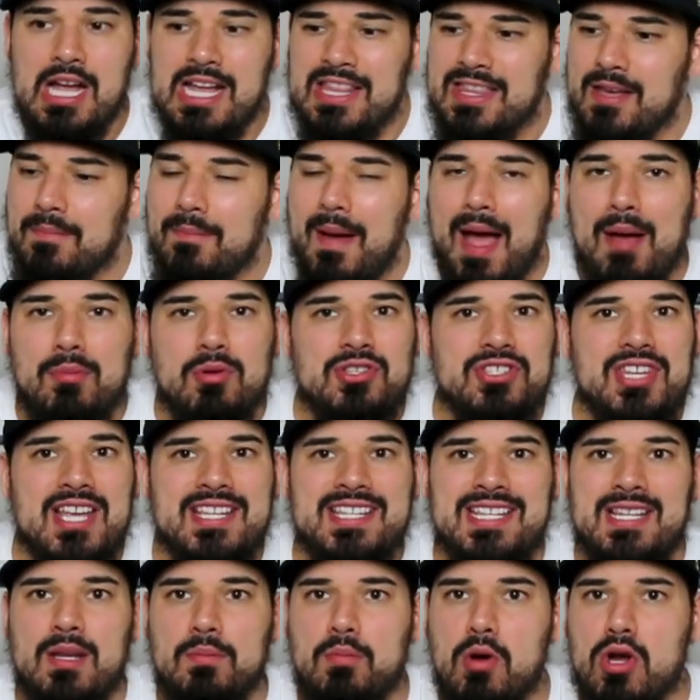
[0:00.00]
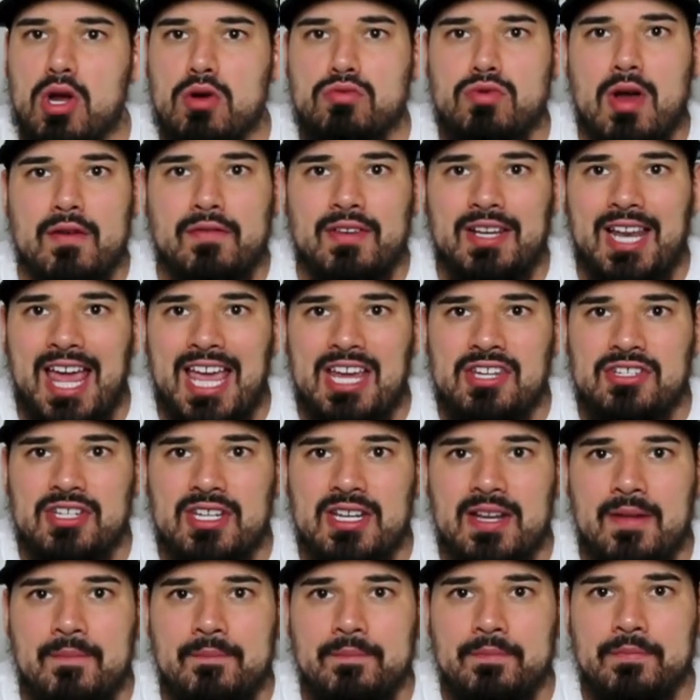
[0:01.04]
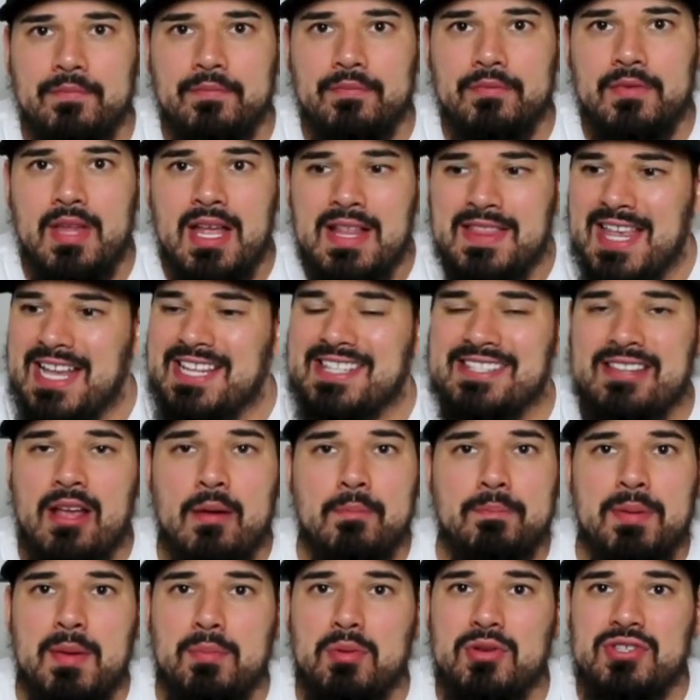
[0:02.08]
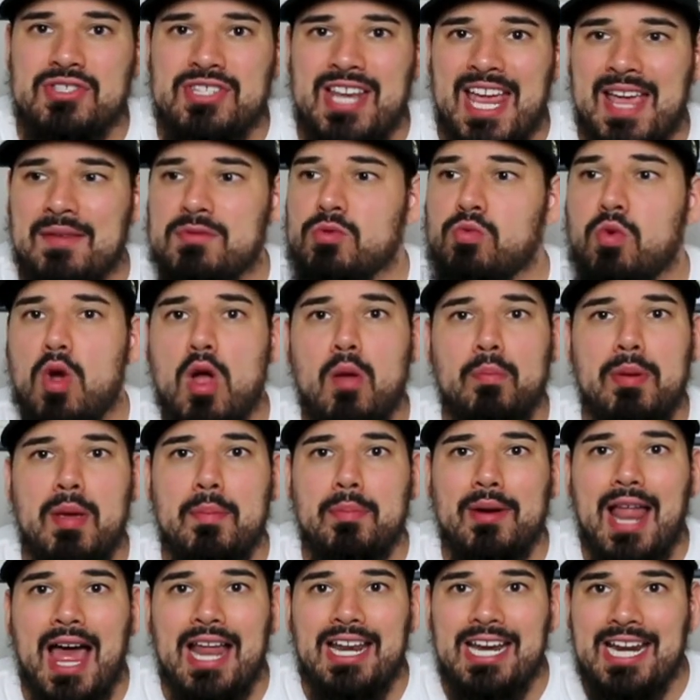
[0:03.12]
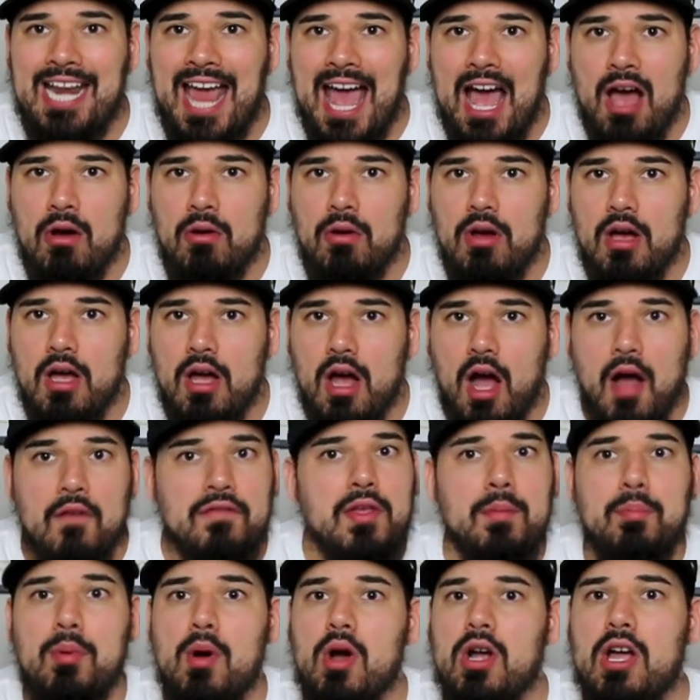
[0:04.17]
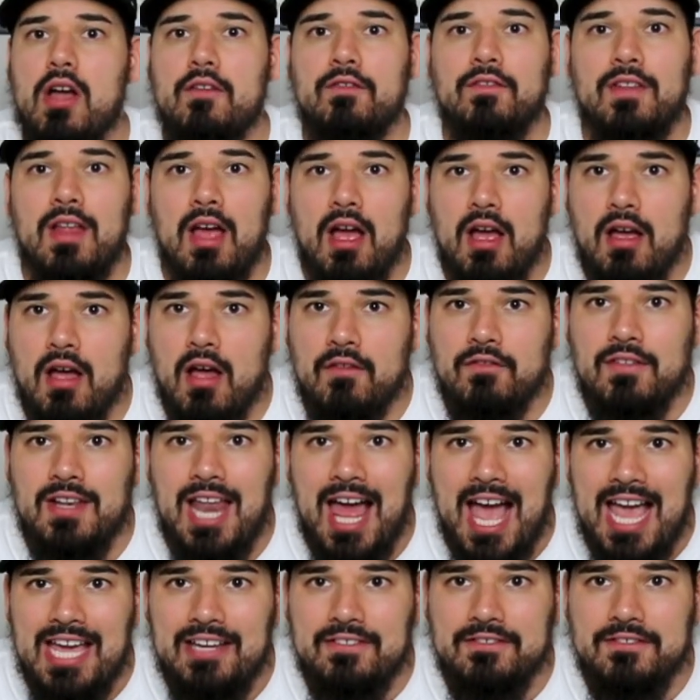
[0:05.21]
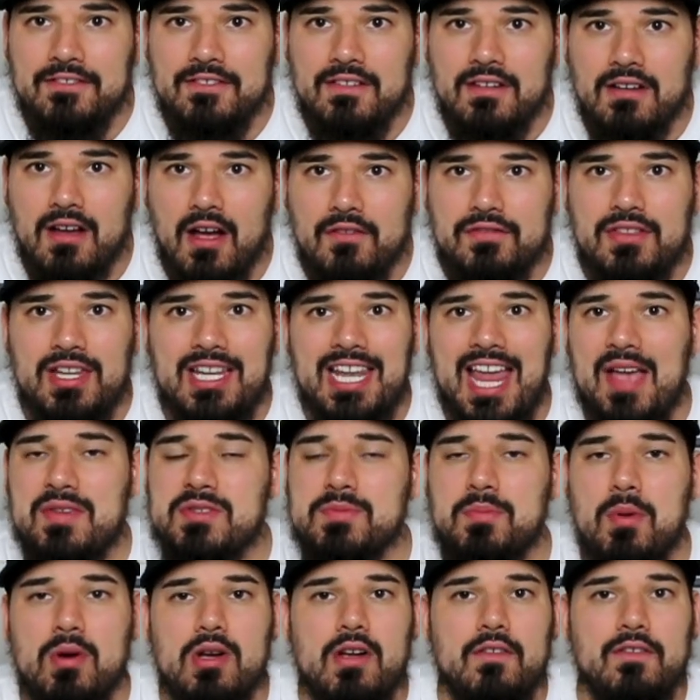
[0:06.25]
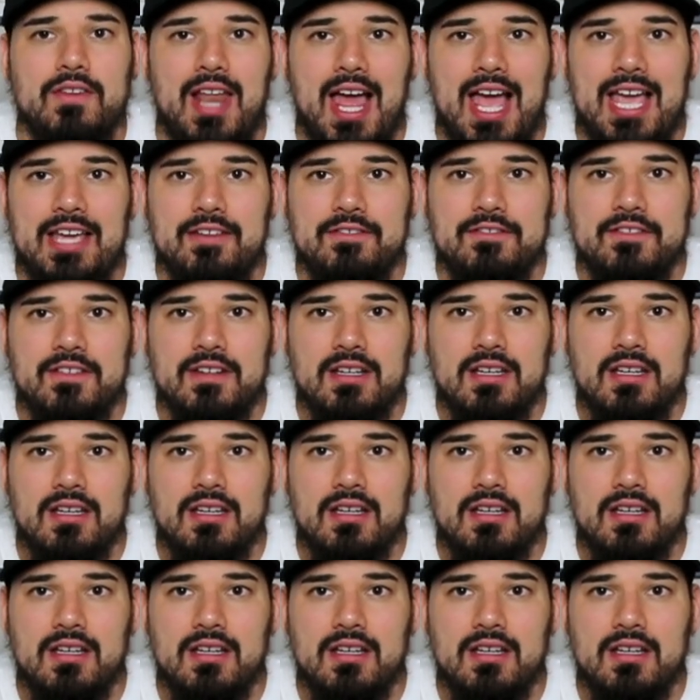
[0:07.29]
The Bible says in the book of Revelation that some people's names will be blotted out of the book of life, of the Lamb's book of life.